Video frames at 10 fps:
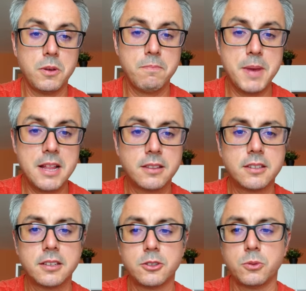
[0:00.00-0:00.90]
we
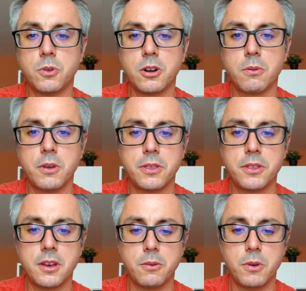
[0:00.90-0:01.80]
built to work
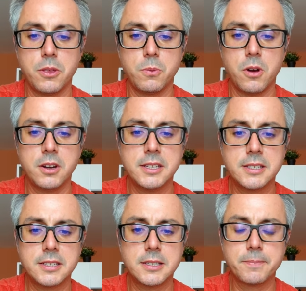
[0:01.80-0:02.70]
with
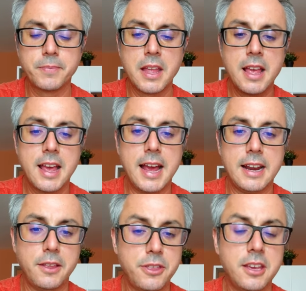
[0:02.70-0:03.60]
Walis,
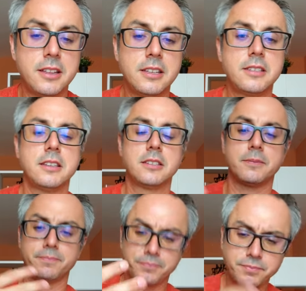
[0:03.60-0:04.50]
and I think this
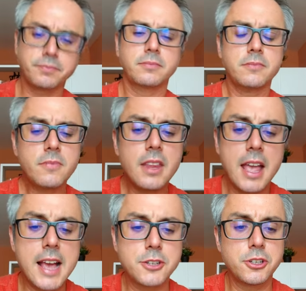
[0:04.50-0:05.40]
is
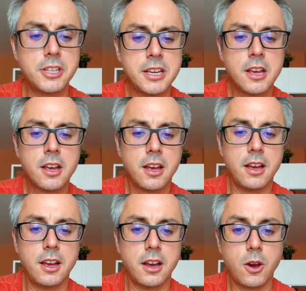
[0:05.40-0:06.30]
actually
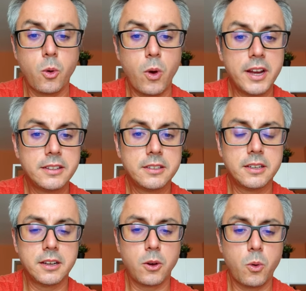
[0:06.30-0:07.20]
quite
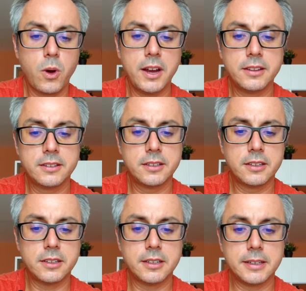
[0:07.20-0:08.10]

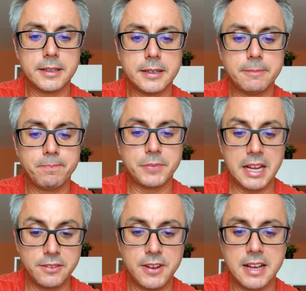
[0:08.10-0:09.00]

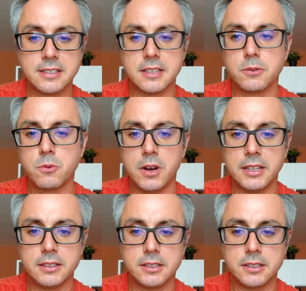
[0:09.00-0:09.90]
advanced and
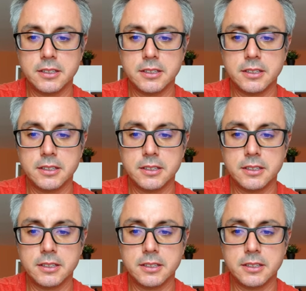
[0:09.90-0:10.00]
quite